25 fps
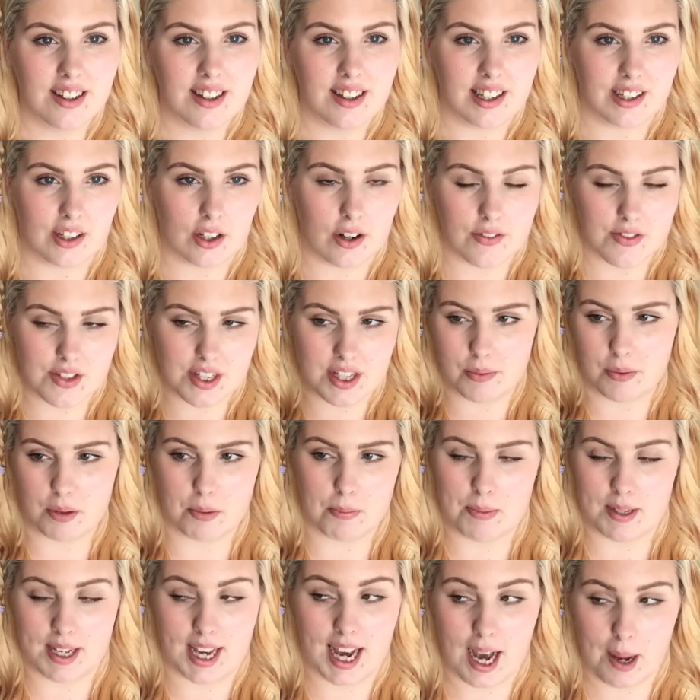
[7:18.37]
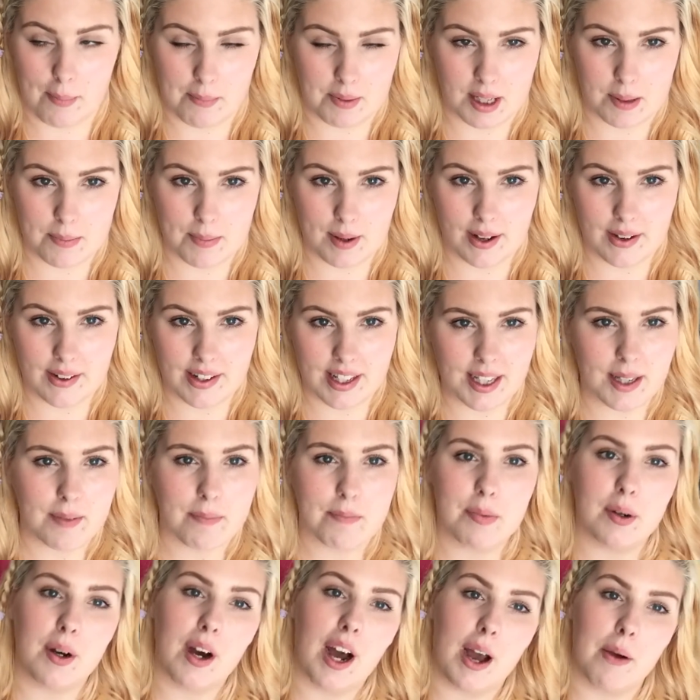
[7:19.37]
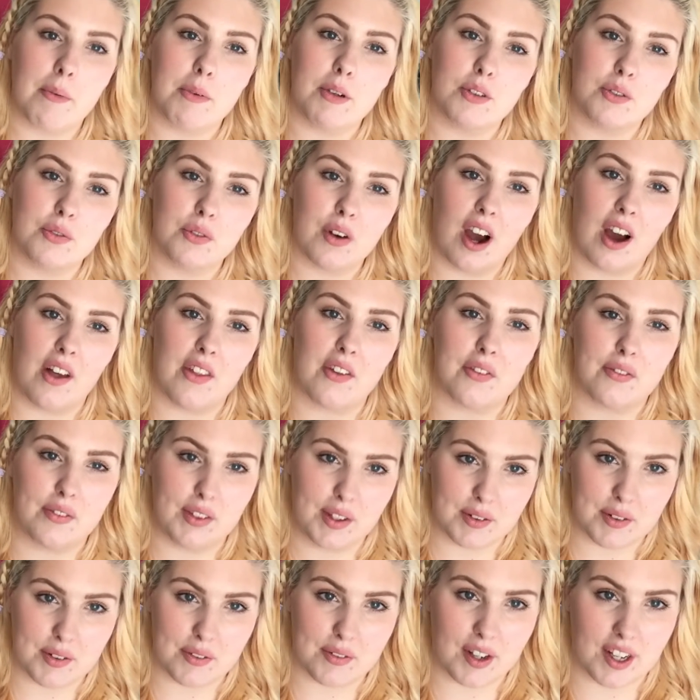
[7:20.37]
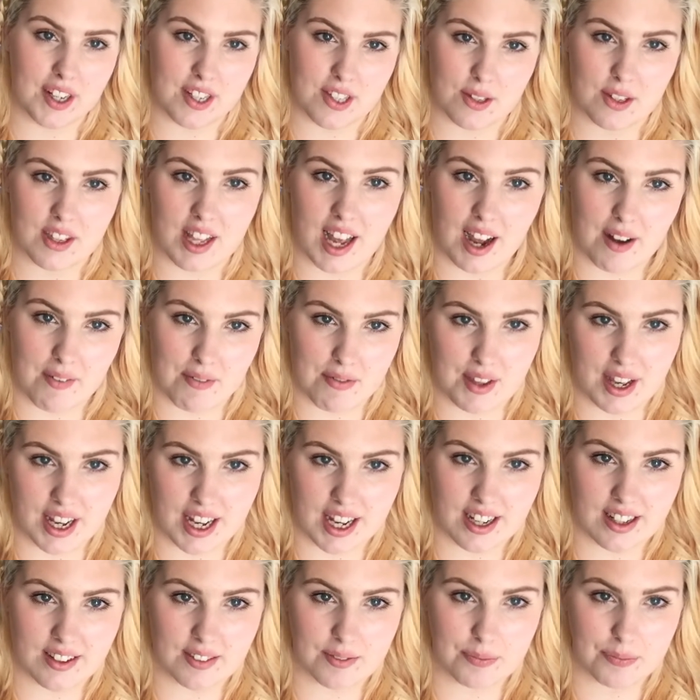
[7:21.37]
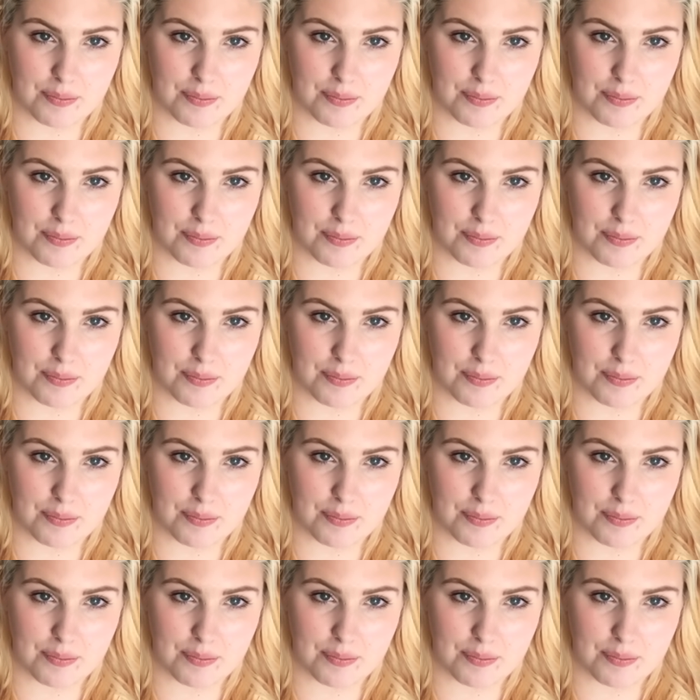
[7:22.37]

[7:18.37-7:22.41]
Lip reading: Like obviously I wouldn't be happy about it, but I would rather flip reverse and have that